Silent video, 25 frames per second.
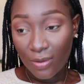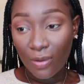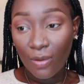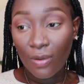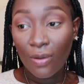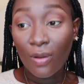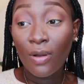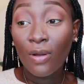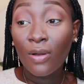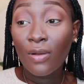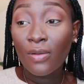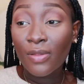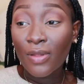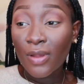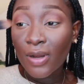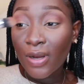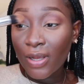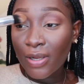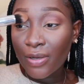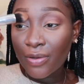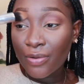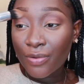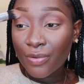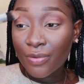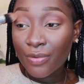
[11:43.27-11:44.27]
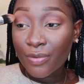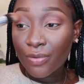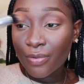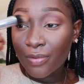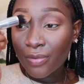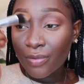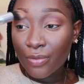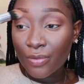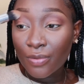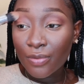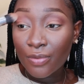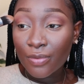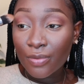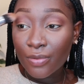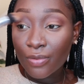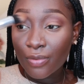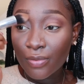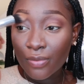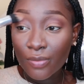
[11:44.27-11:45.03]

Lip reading: all that I do